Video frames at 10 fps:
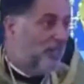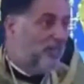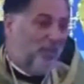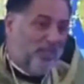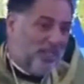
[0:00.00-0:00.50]

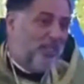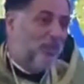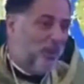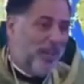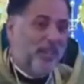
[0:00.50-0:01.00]
So, this is
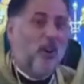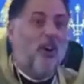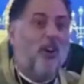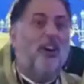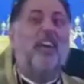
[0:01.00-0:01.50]
what I
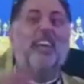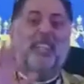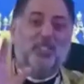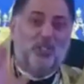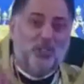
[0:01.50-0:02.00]
call an
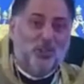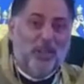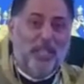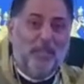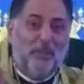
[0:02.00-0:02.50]

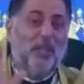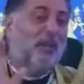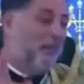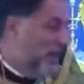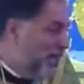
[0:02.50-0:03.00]

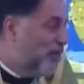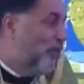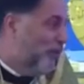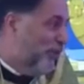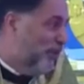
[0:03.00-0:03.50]
extreme
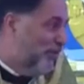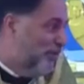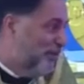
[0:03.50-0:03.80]
makeover.